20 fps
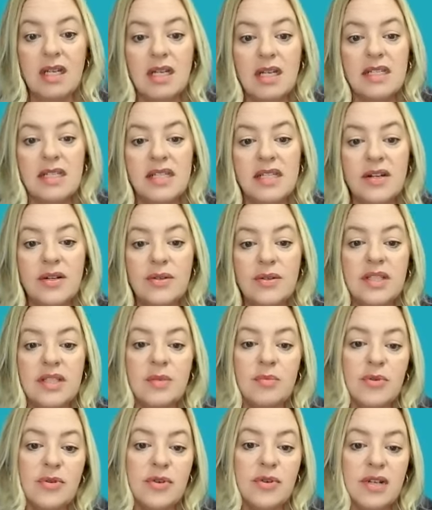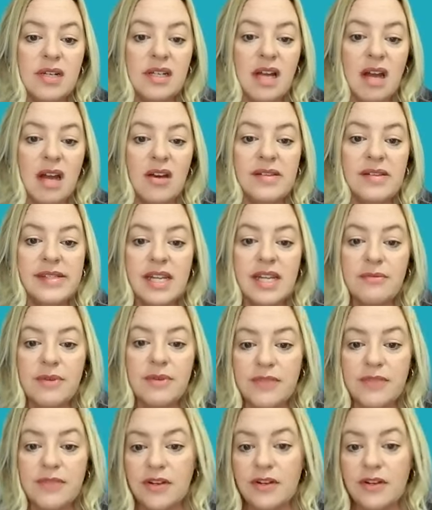So the board also
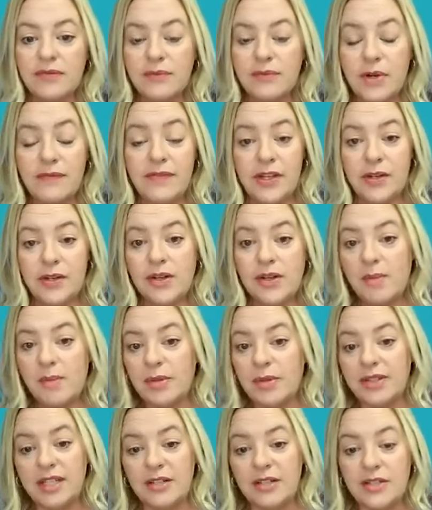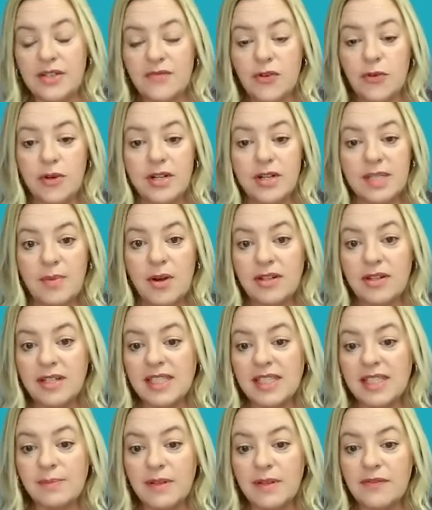reviewed, reviewed a couple letters of
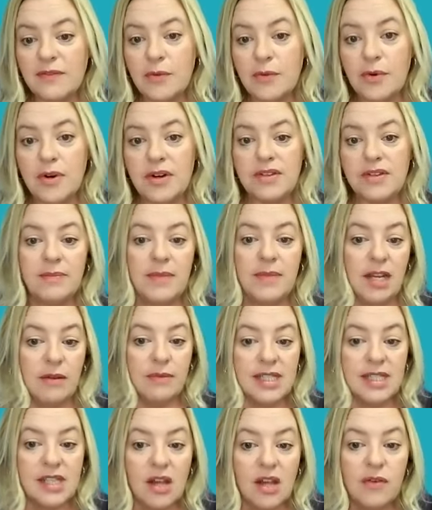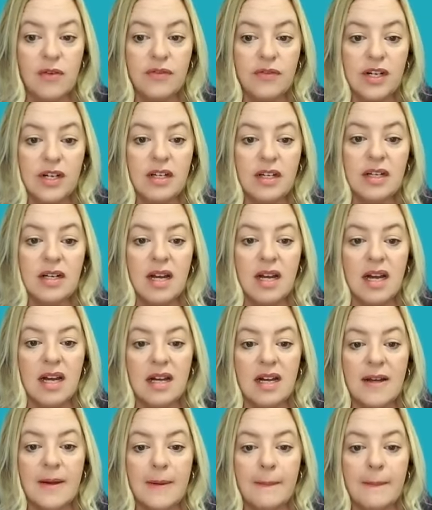correspondence before the meeting was over.
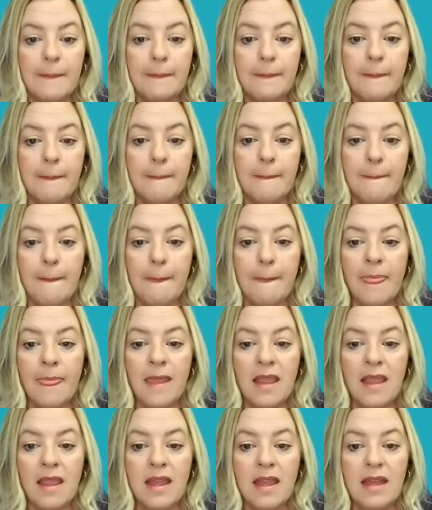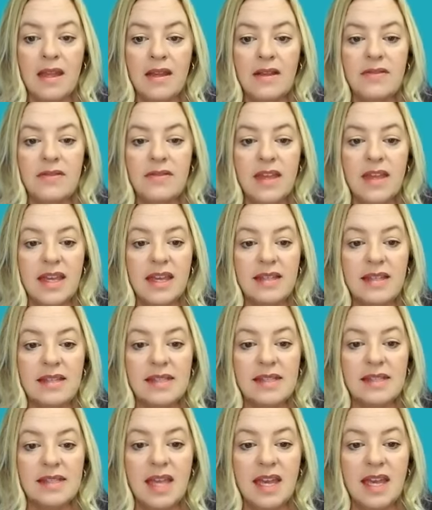Um, they
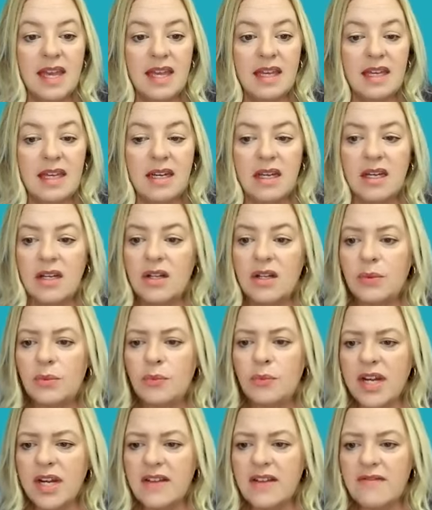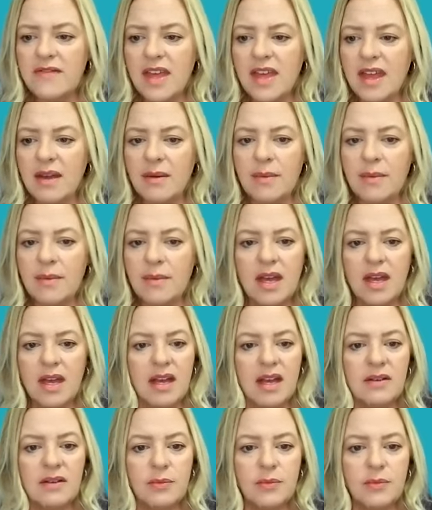said one of them,
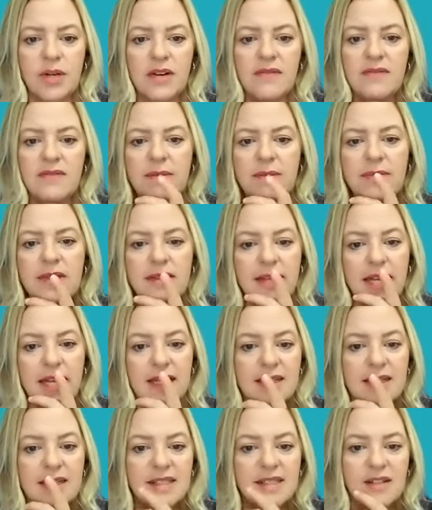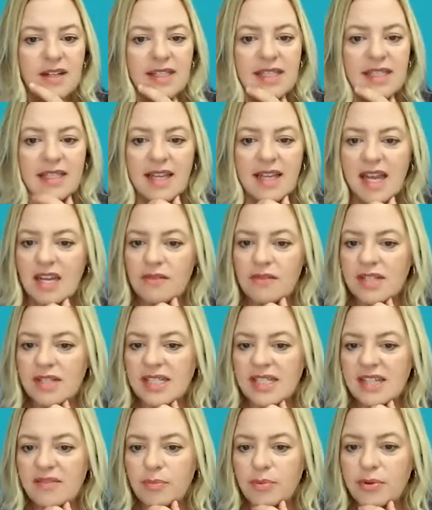uh, one of them that they had discussed that they had
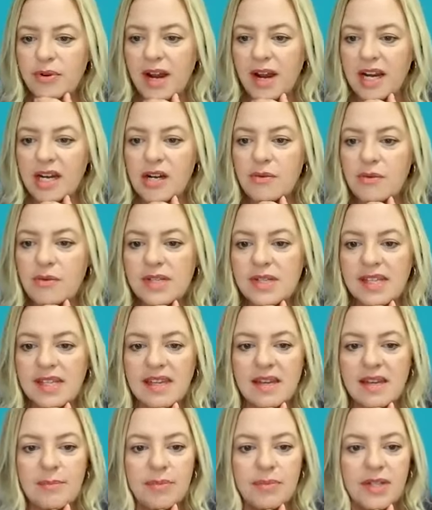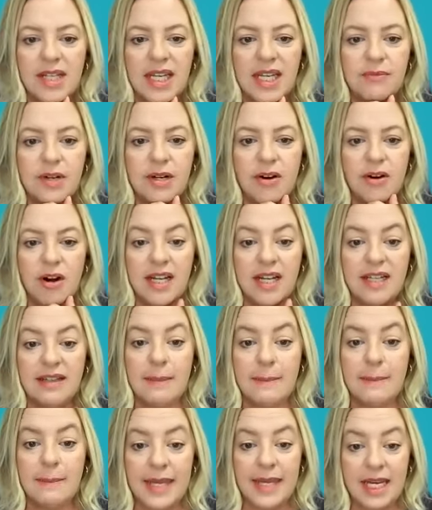received prior was a complaint regarding
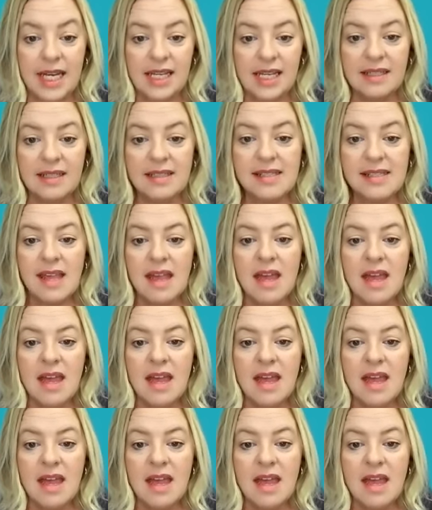the meetings